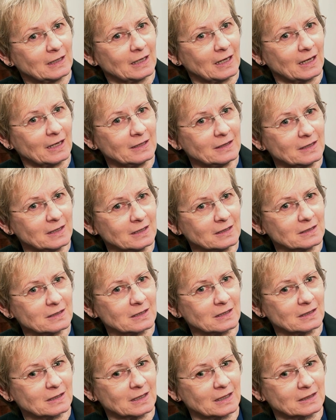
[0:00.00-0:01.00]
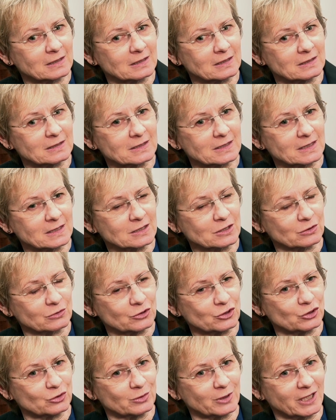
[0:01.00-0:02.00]
I think that
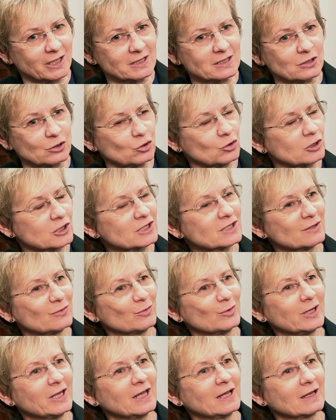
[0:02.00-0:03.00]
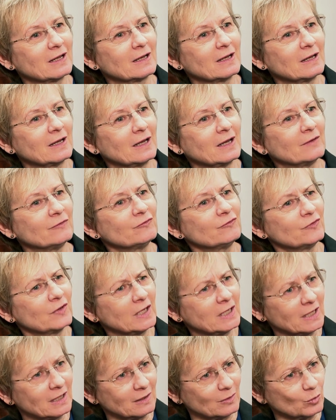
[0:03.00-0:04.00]
602 is a course that we have
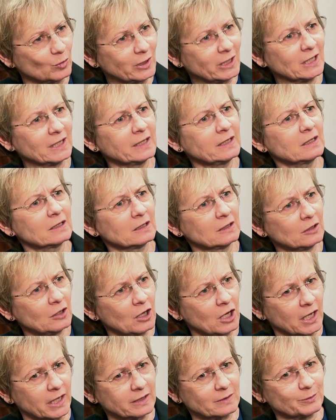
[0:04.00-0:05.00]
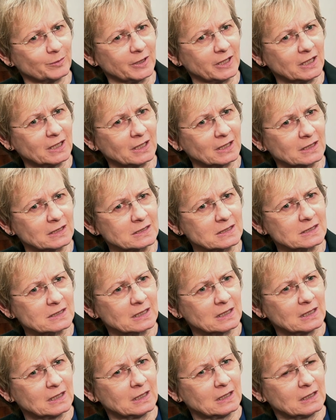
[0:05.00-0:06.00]
fun in. We like it a lot because
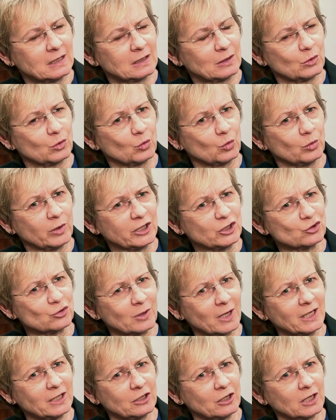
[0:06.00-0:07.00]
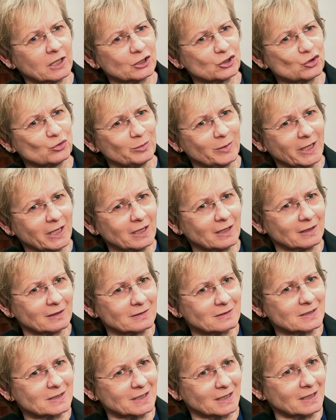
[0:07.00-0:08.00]
we try not to make
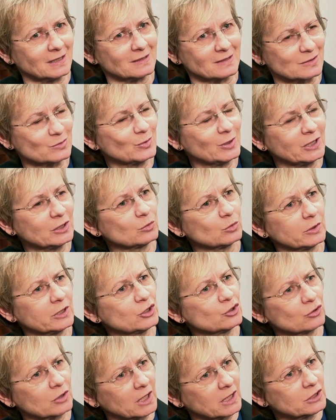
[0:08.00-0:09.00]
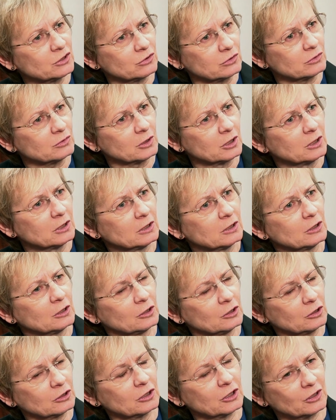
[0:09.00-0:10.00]
it sticky sweet. We try to
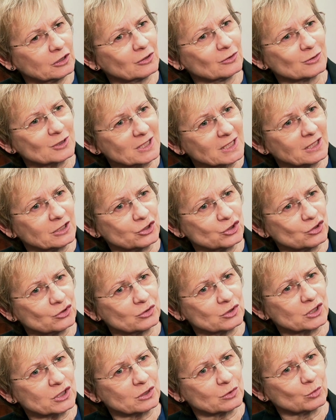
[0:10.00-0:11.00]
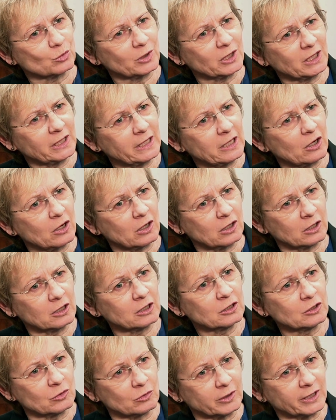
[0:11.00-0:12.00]
look at those issues that really
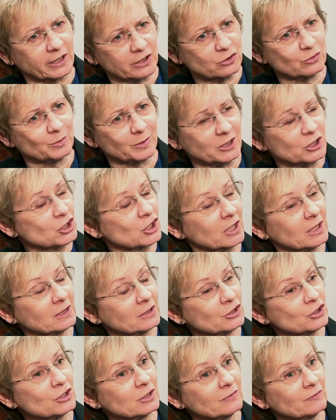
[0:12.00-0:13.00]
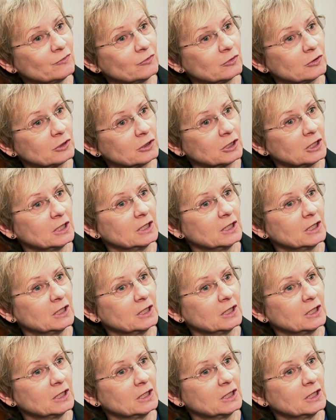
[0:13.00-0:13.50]
are going to be challenging for